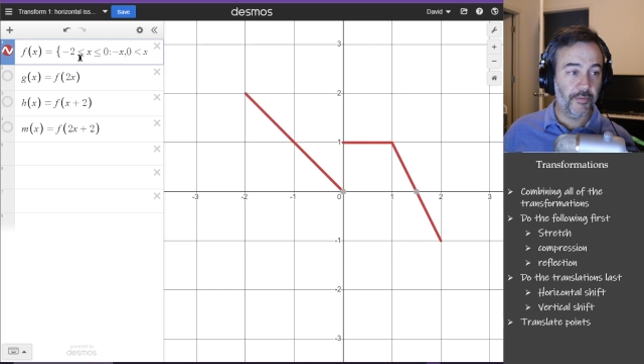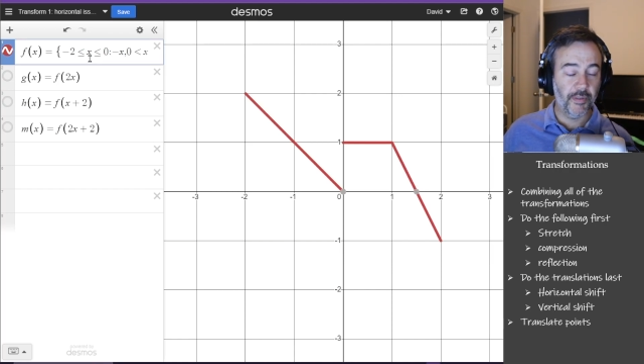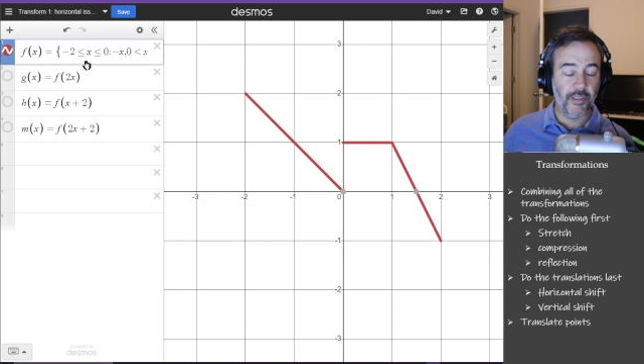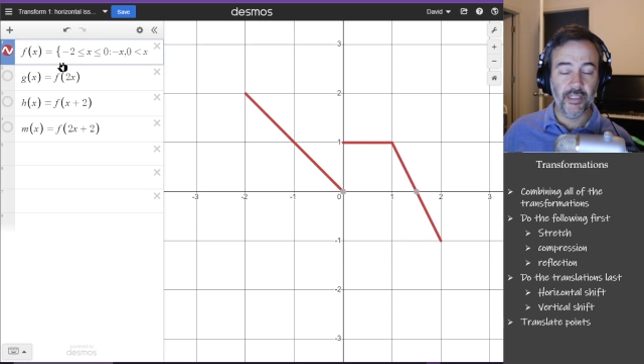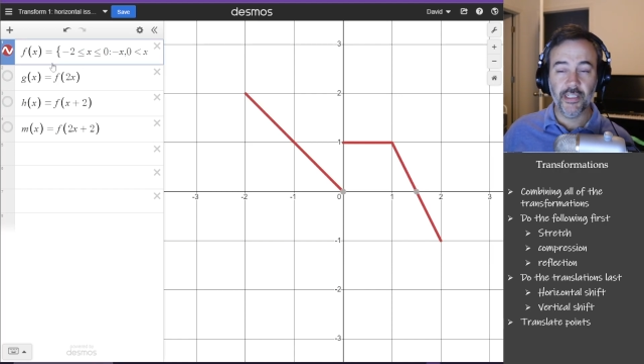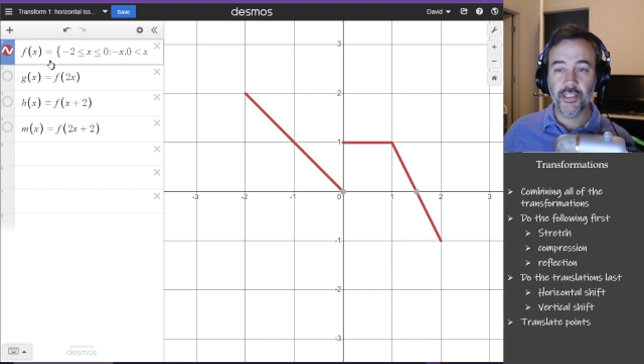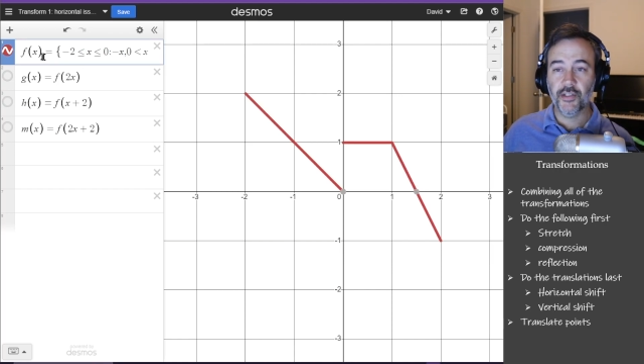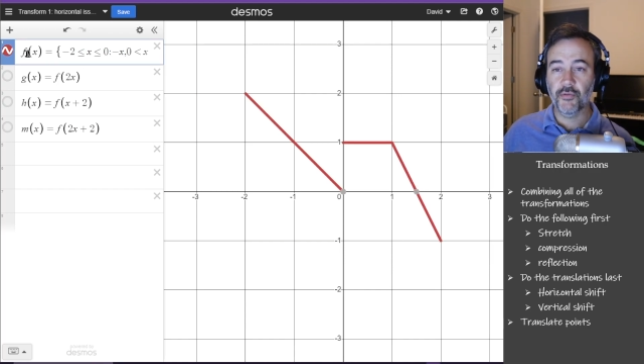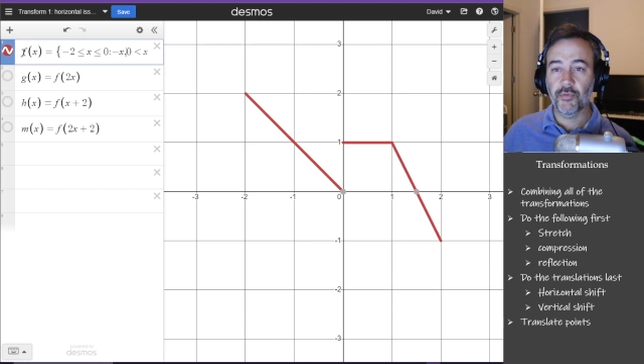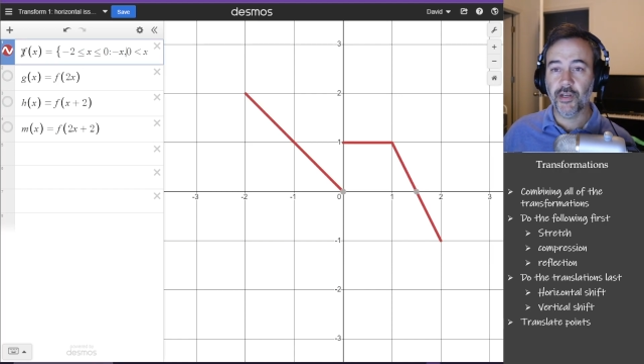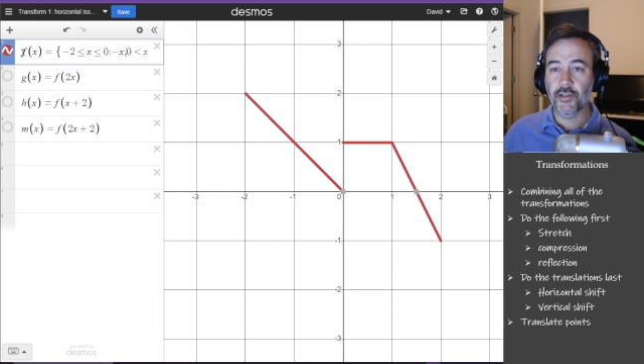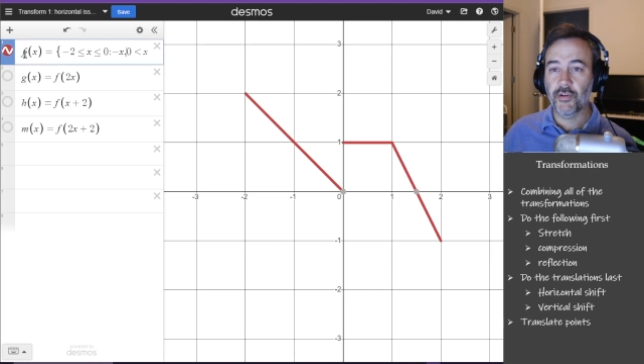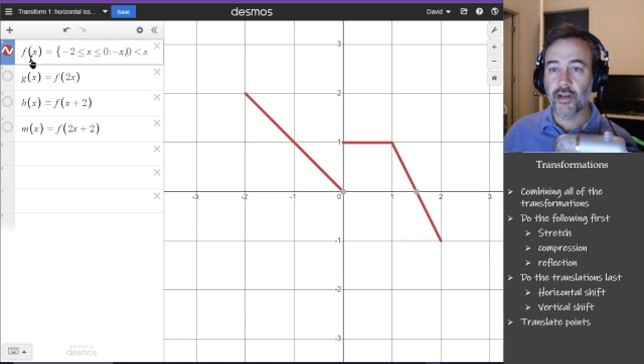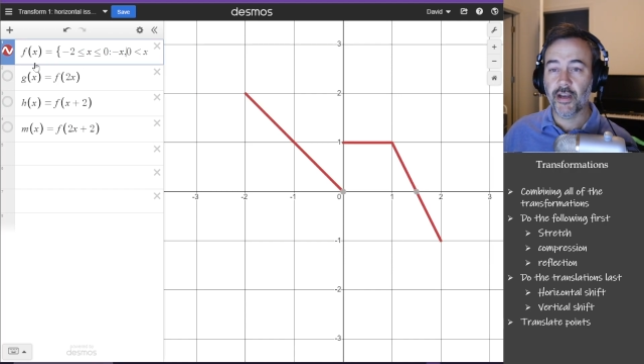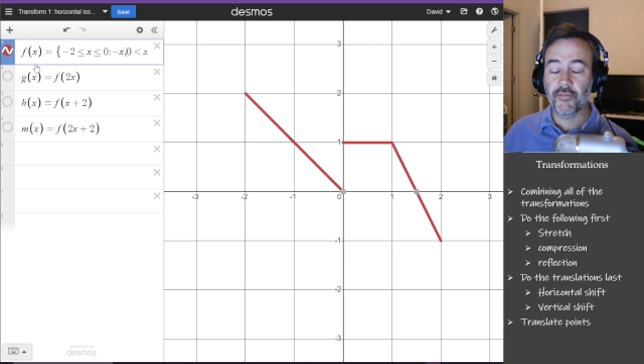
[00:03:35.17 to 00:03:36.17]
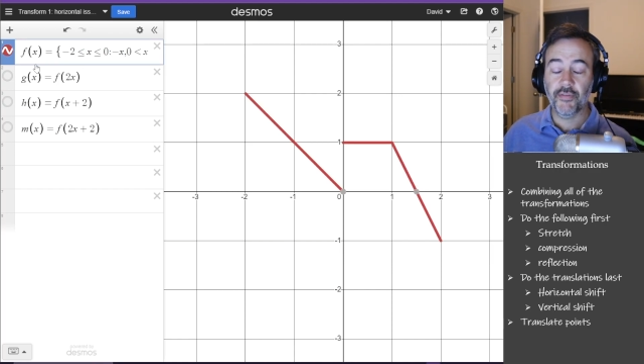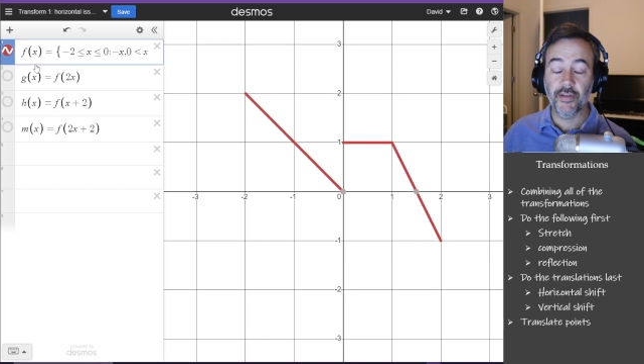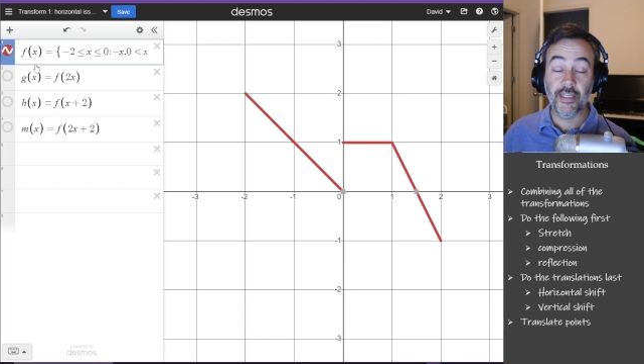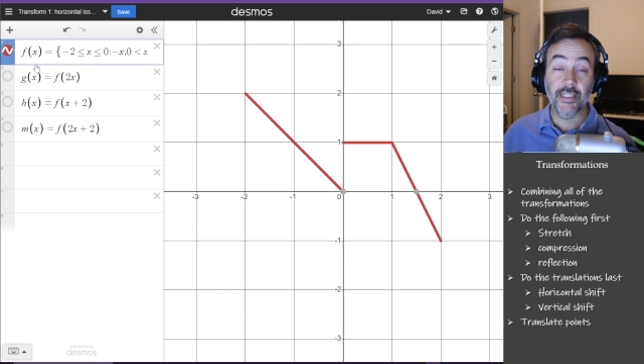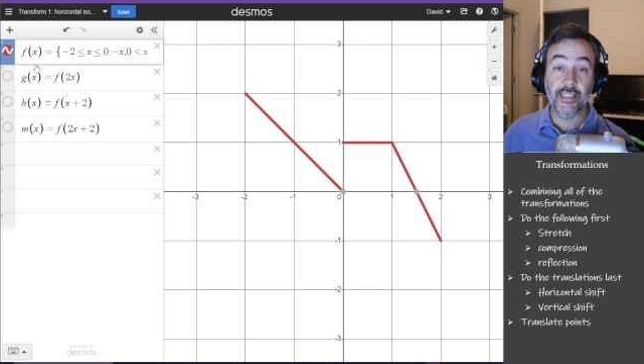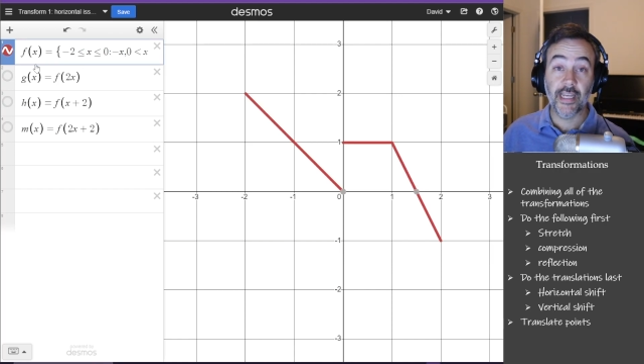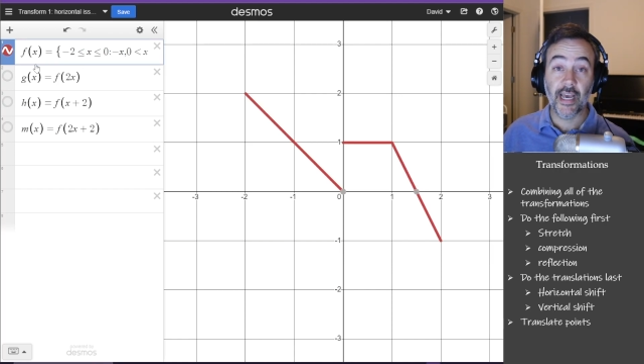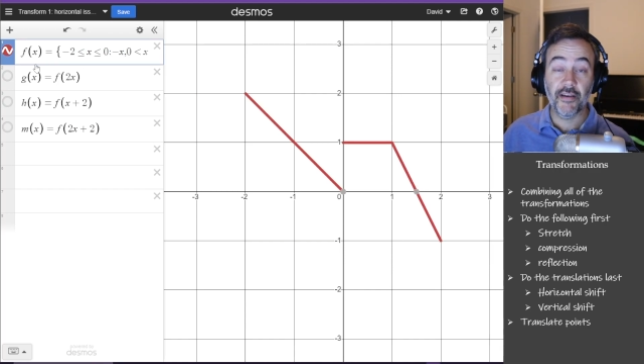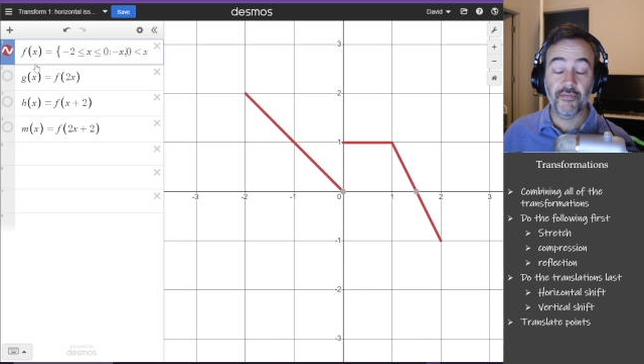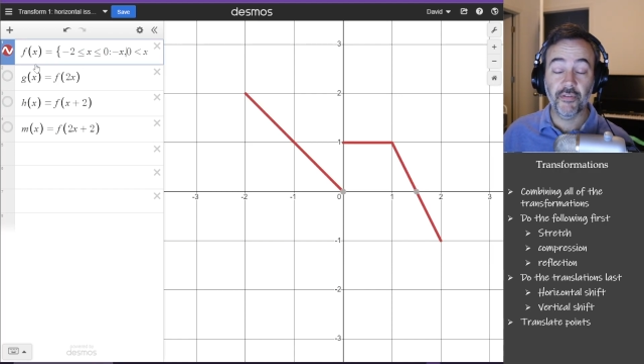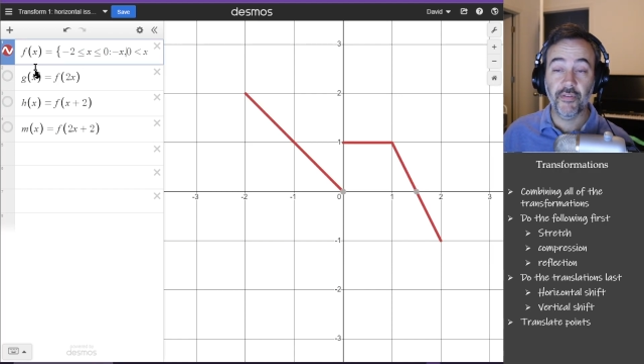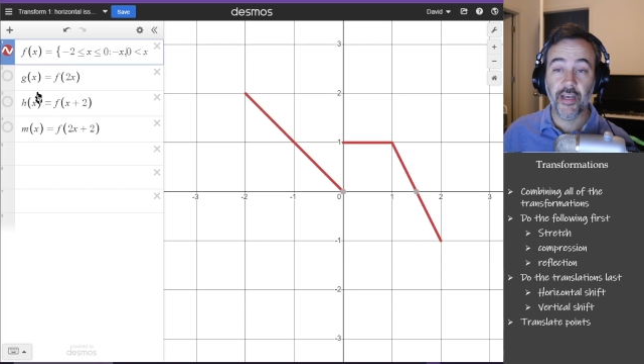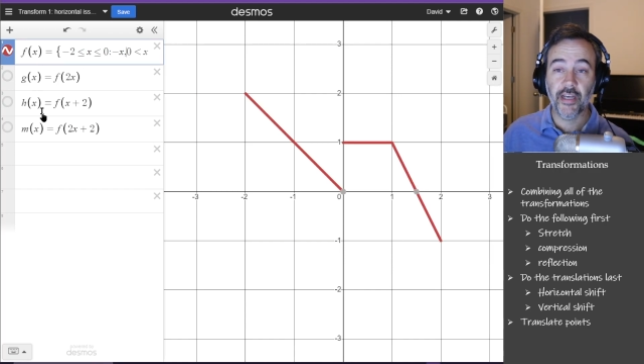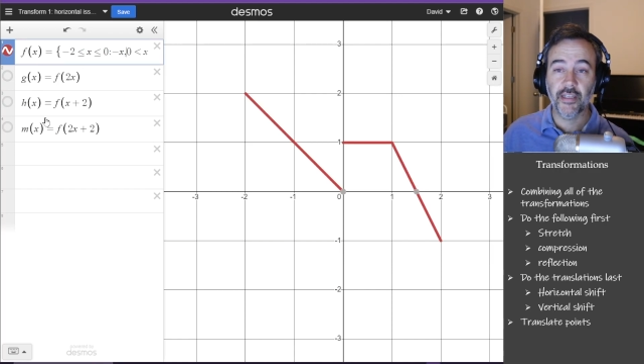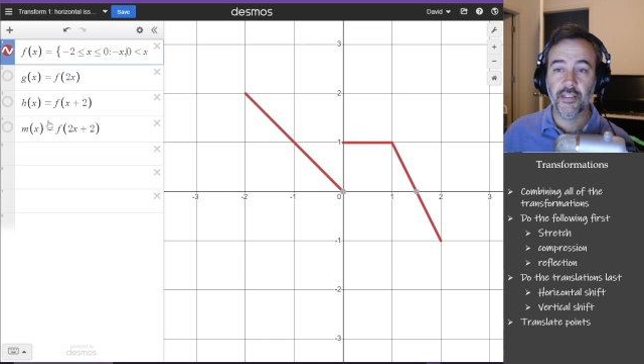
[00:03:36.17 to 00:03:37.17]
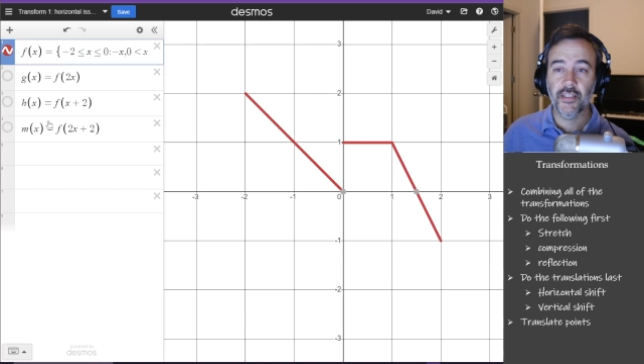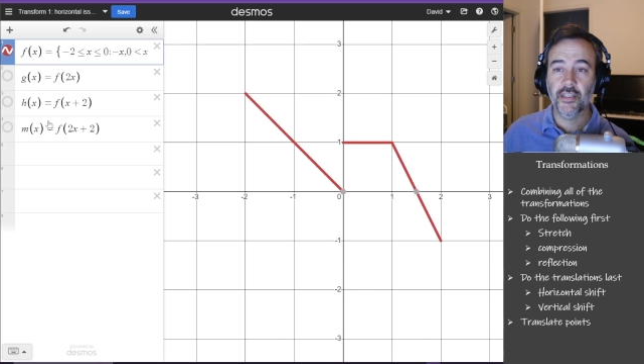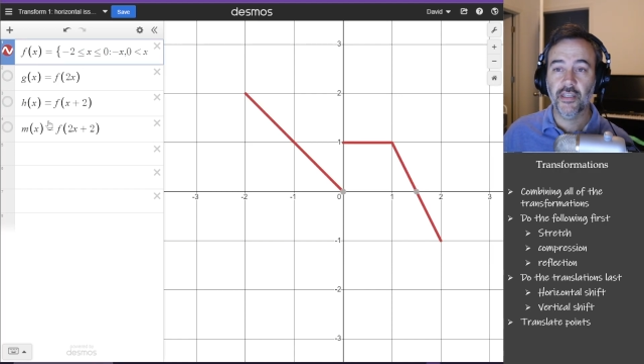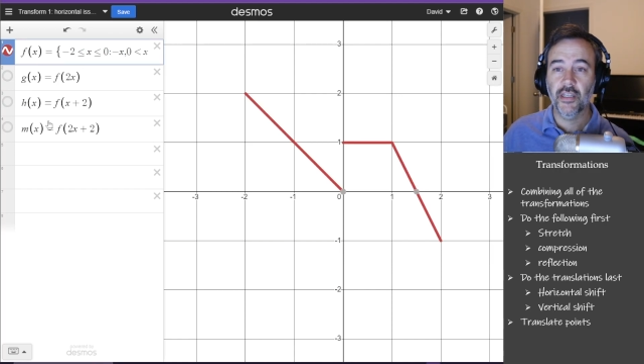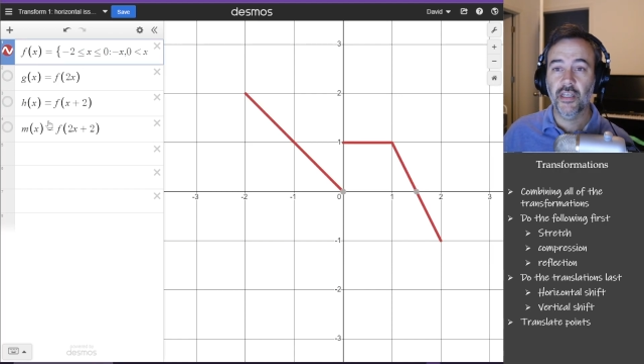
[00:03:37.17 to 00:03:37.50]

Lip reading: but it is the red graph, and it's f of x.